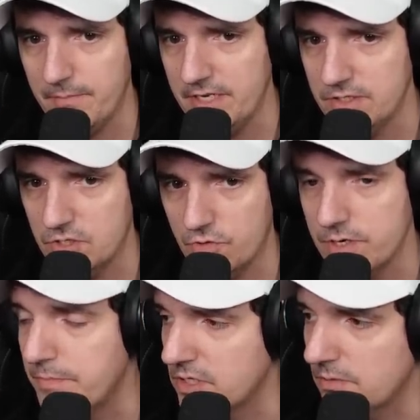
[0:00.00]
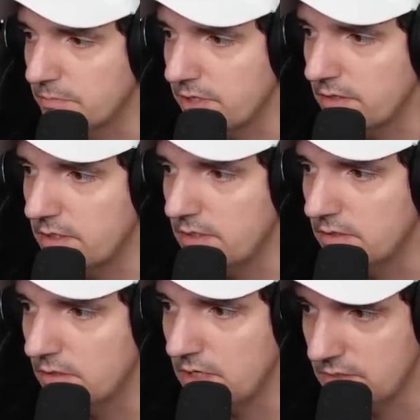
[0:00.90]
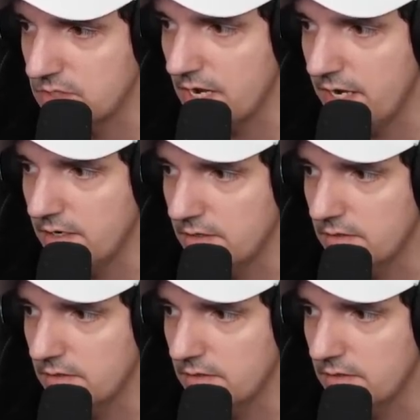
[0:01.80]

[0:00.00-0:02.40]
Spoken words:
is creep is completely insane